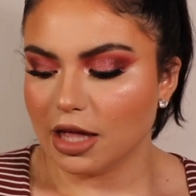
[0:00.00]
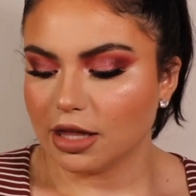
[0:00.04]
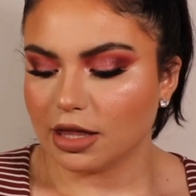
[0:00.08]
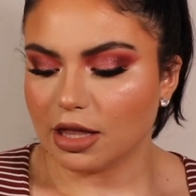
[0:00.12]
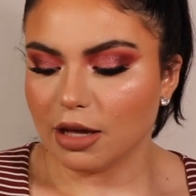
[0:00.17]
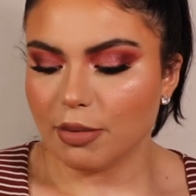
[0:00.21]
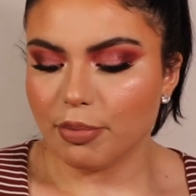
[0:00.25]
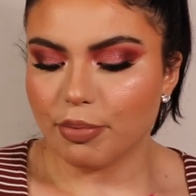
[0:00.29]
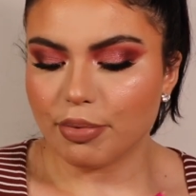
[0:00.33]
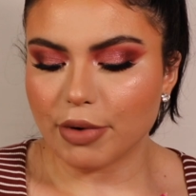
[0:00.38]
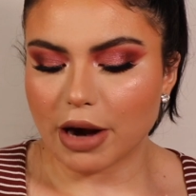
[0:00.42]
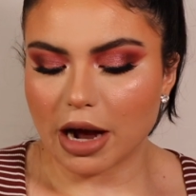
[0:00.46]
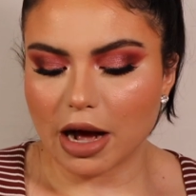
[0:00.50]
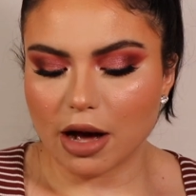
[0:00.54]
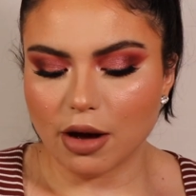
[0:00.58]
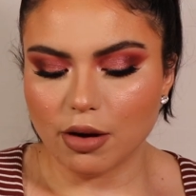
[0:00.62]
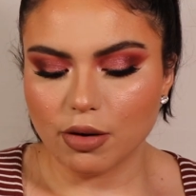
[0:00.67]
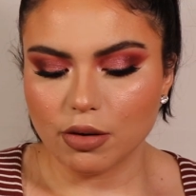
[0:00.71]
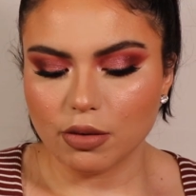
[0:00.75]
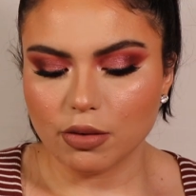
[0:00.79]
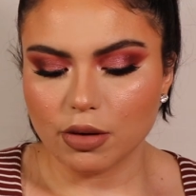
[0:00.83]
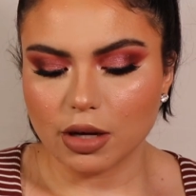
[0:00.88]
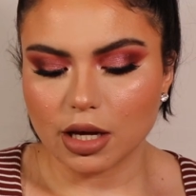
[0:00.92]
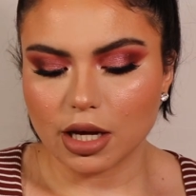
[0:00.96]
The
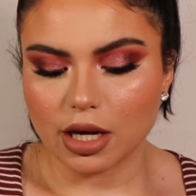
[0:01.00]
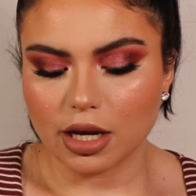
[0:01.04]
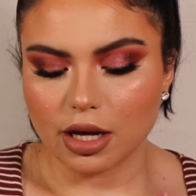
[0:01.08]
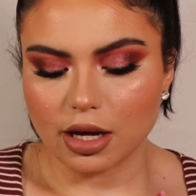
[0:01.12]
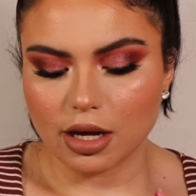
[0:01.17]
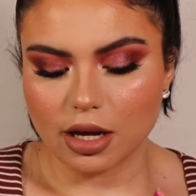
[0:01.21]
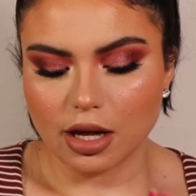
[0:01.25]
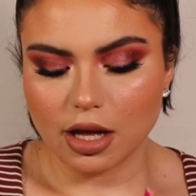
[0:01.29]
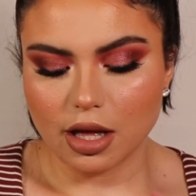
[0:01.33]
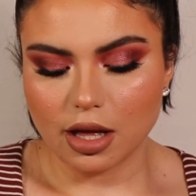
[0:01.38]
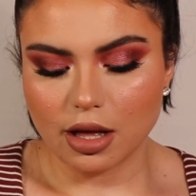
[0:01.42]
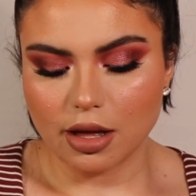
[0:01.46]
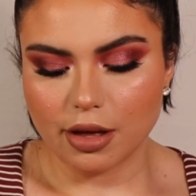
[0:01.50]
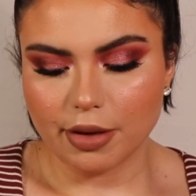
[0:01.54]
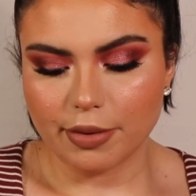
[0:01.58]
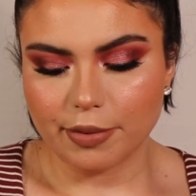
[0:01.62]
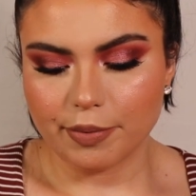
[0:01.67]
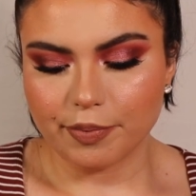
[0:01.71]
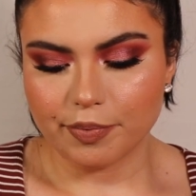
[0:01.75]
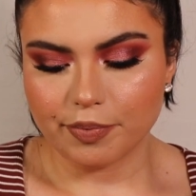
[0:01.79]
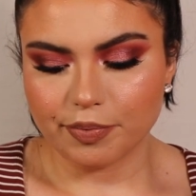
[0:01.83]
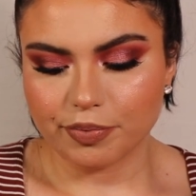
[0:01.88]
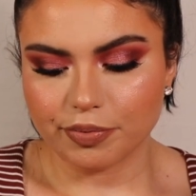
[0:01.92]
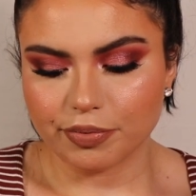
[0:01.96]
brow
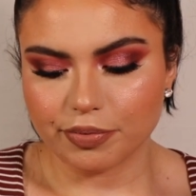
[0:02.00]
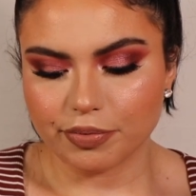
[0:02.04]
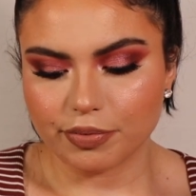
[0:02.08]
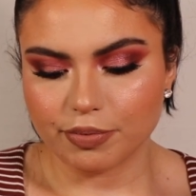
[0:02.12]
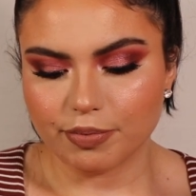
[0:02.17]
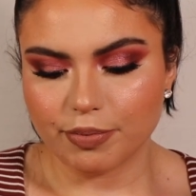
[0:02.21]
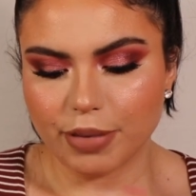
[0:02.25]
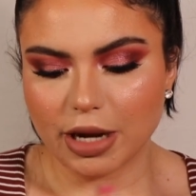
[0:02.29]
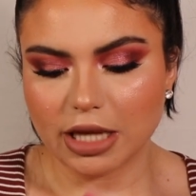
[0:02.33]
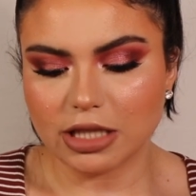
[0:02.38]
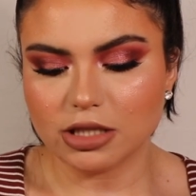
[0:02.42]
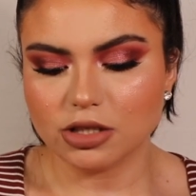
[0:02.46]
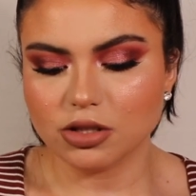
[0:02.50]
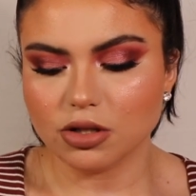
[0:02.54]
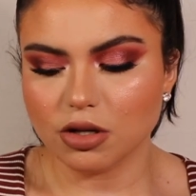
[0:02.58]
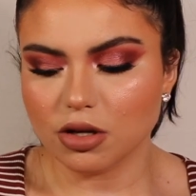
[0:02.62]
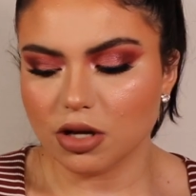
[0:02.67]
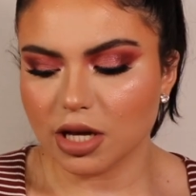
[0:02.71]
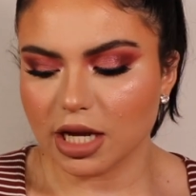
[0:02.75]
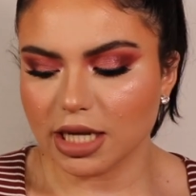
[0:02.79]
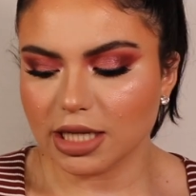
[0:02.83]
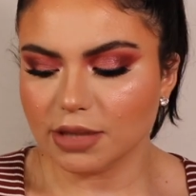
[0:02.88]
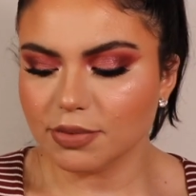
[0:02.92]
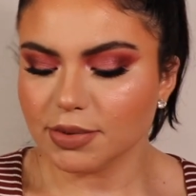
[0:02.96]
pencil,
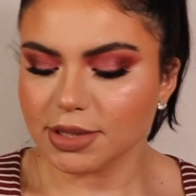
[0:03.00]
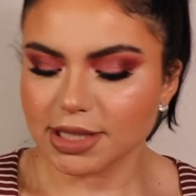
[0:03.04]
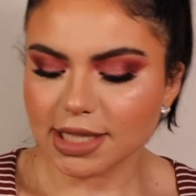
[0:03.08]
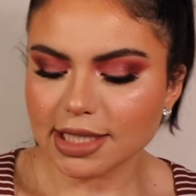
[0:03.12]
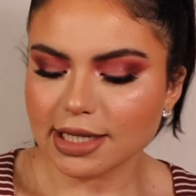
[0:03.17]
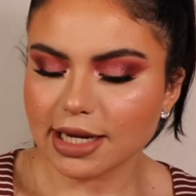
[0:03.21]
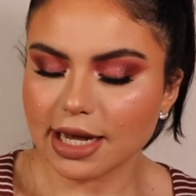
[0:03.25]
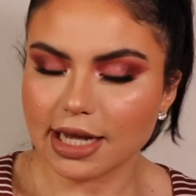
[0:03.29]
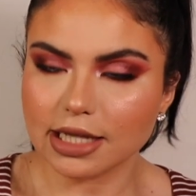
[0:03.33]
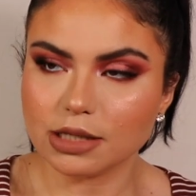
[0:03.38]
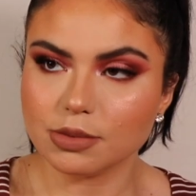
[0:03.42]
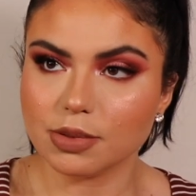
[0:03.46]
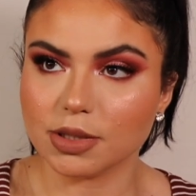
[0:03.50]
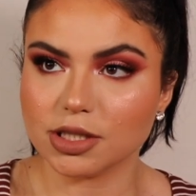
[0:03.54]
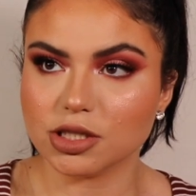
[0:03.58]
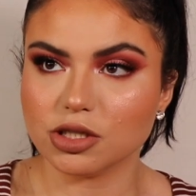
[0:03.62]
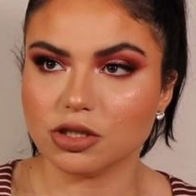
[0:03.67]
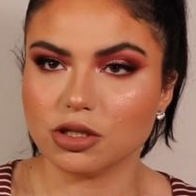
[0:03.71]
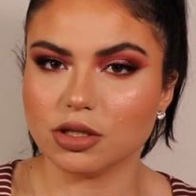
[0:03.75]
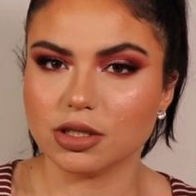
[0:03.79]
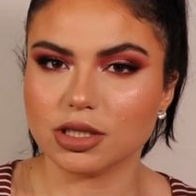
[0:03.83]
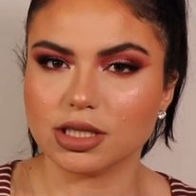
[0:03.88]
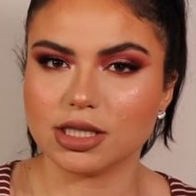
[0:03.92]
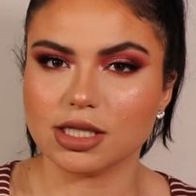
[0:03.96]
it was a nice
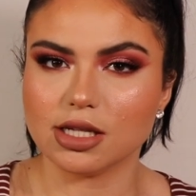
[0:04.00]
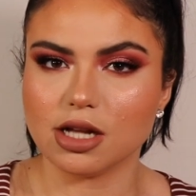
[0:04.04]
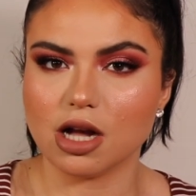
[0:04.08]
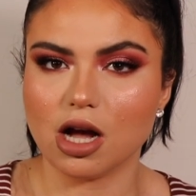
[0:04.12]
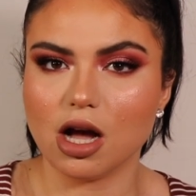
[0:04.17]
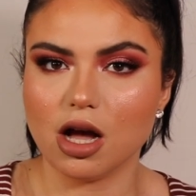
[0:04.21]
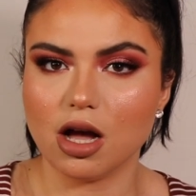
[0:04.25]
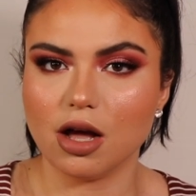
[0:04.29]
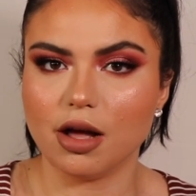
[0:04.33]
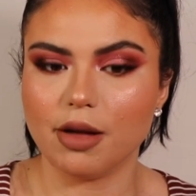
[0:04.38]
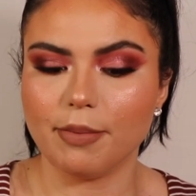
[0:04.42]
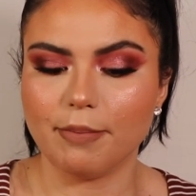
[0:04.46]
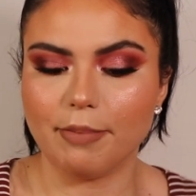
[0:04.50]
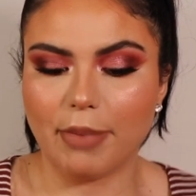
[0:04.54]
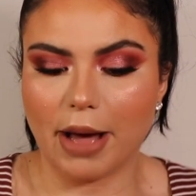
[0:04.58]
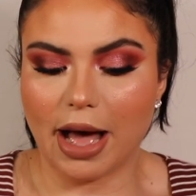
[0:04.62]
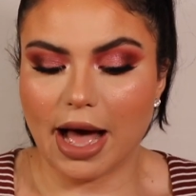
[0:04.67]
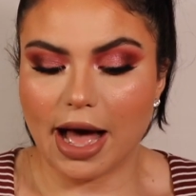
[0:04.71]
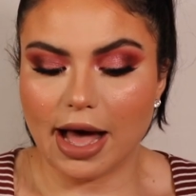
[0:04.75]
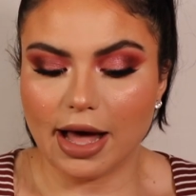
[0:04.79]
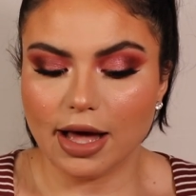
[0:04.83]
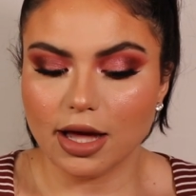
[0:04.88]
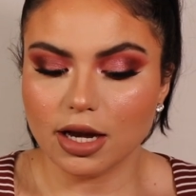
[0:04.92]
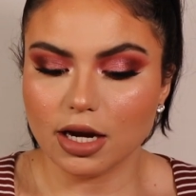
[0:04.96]
pencil. It's not
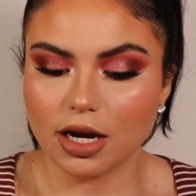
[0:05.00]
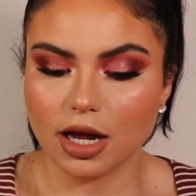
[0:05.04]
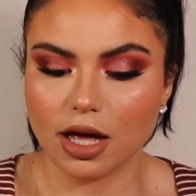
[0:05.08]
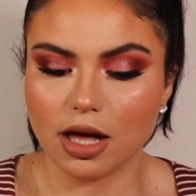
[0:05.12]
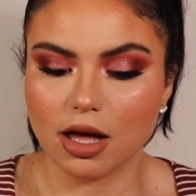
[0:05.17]
bad.